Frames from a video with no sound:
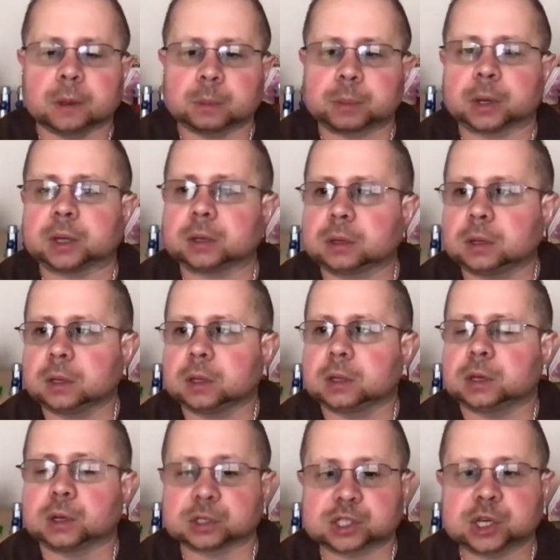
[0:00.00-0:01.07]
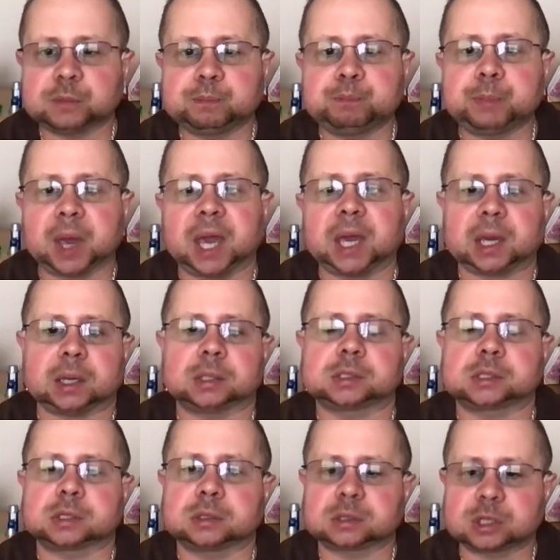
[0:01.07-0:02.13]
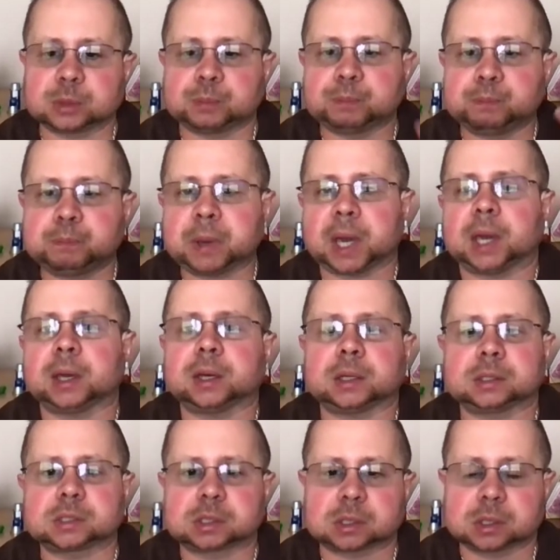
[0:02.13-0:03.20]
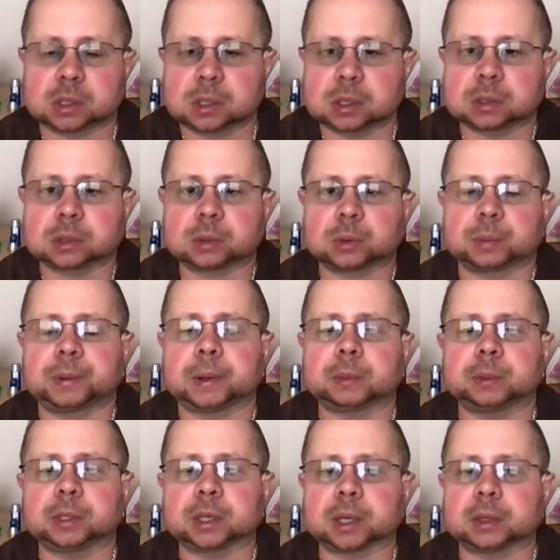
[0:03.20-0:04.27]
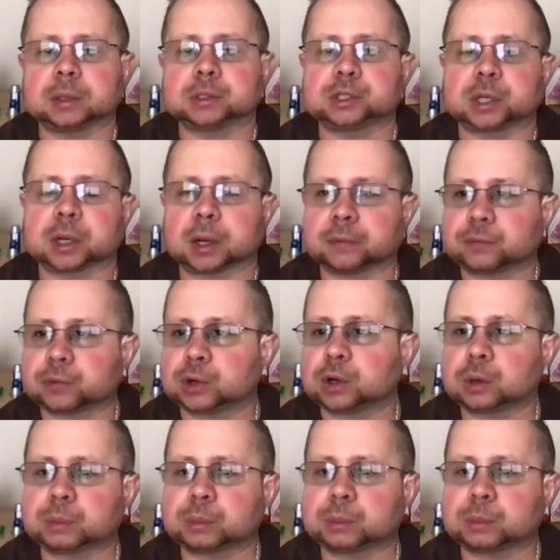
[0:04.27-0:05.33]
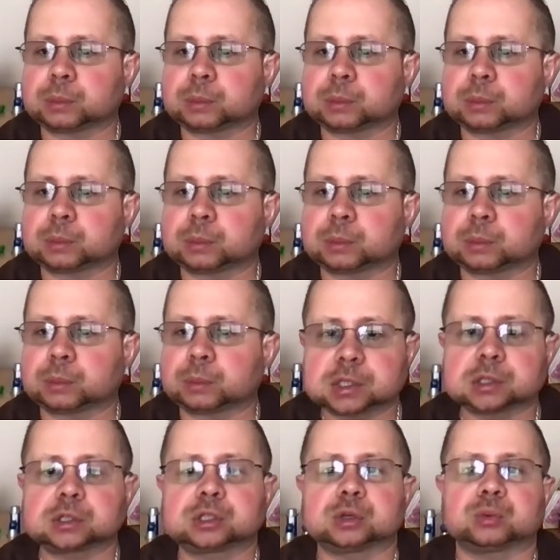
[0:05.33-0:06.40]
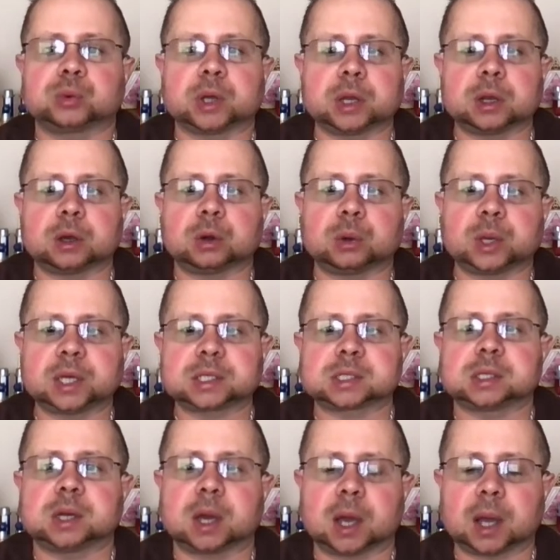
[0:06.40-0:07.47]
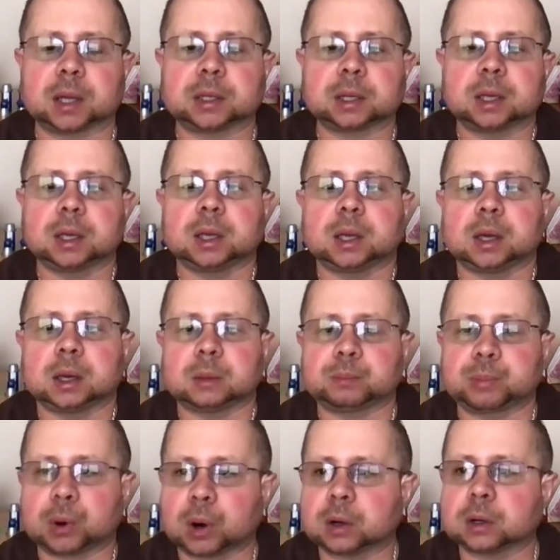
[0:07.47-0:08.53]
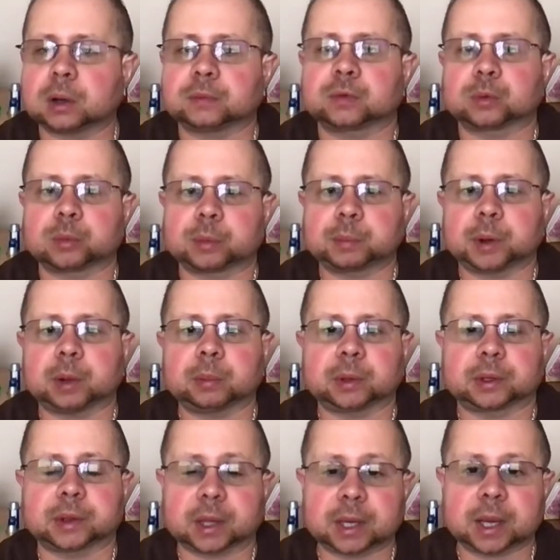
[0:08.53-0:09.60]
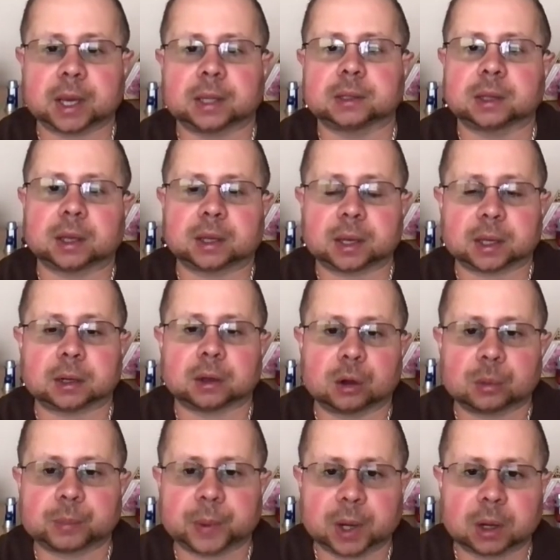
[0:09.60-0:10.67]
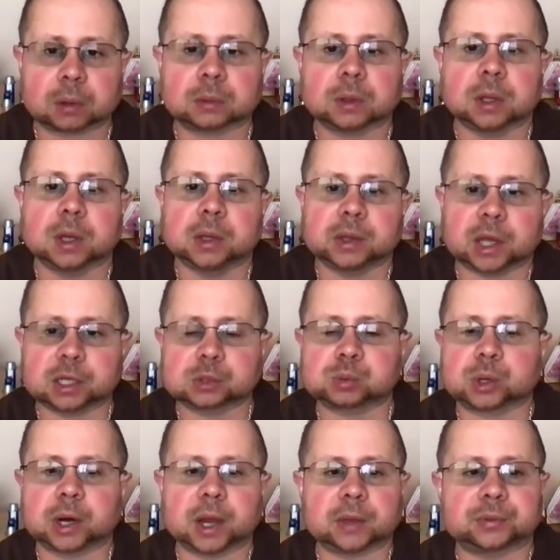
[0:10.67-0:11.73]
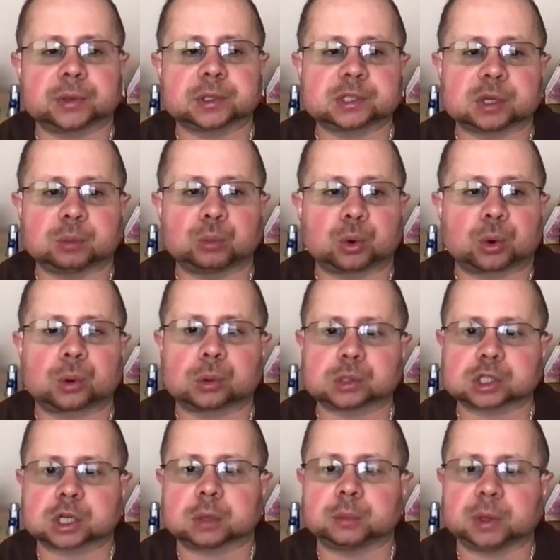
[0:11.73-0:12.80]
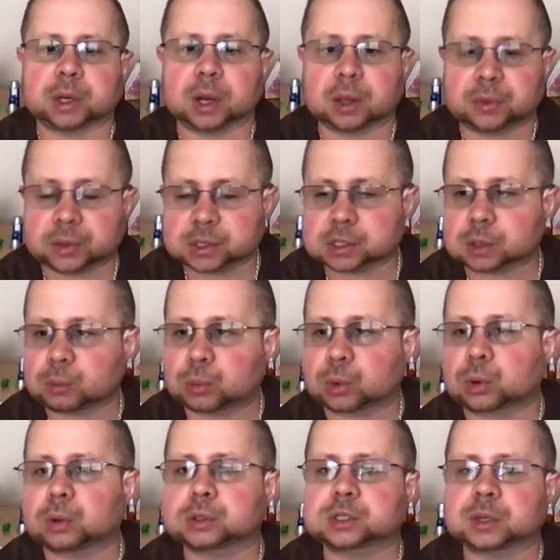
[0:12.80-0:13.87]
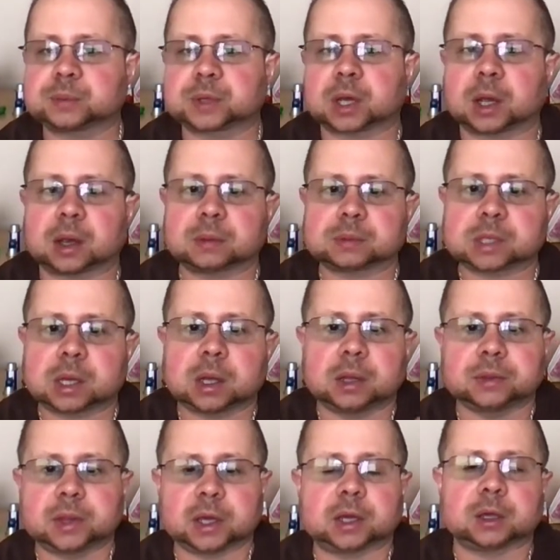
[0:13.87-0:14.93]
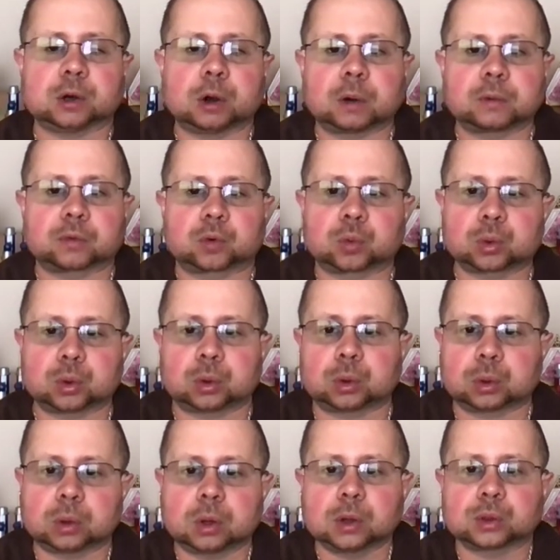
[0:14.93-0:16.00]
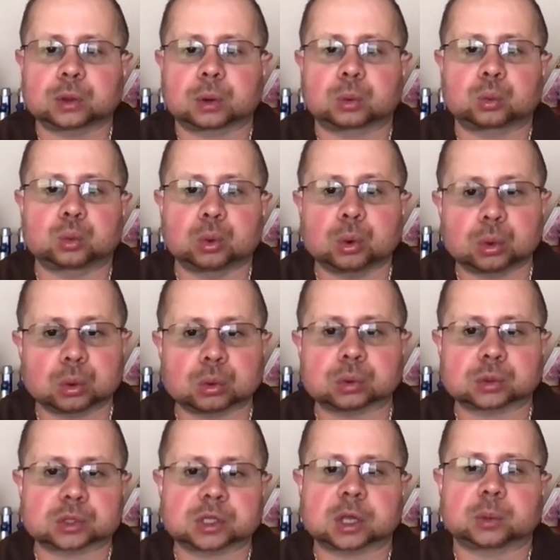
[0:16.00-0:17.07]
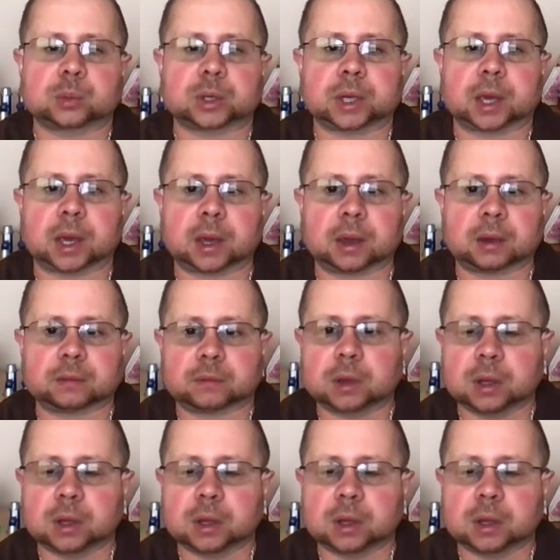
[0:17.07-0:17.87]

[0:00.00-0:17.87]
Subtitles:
But, she begs the Republic and the Jedi for help. And since Sereno is not part of the Republic, they can't help out. That's where ethics and morals come in. Ethics and morals, sometimes, they can overrule the rules that we have.